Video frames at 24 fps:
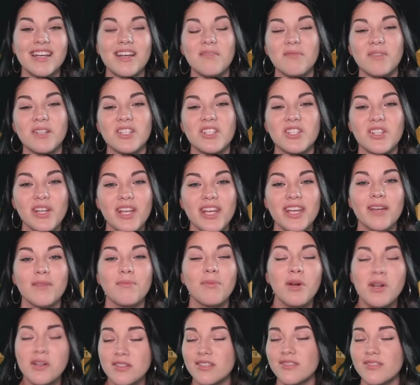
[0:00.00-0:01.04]
but she
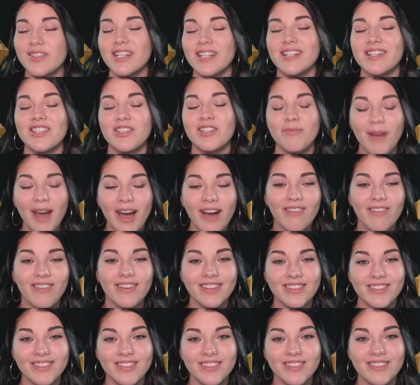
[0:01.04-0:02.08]
persevered, she
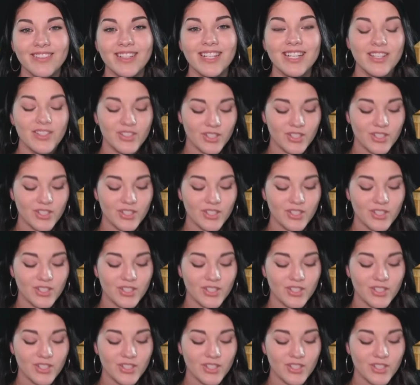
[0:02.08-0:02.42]
powered through,